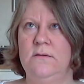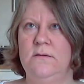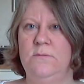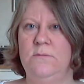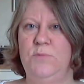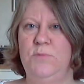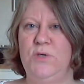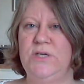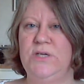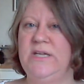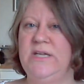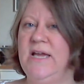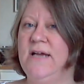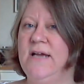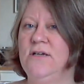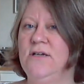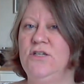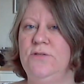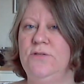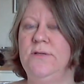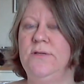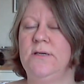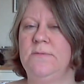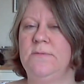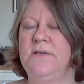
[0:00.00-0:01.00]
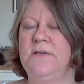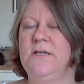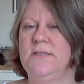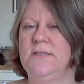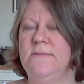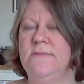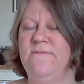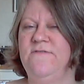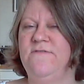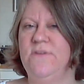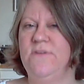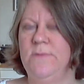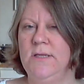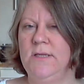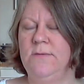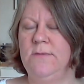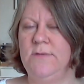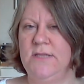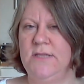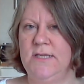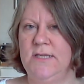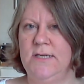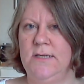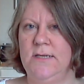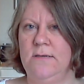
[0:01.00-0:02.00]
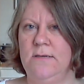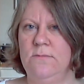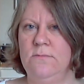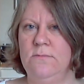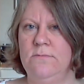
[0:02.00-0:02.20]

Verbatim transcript: But yeah, I could do that because I'm familiar with it now.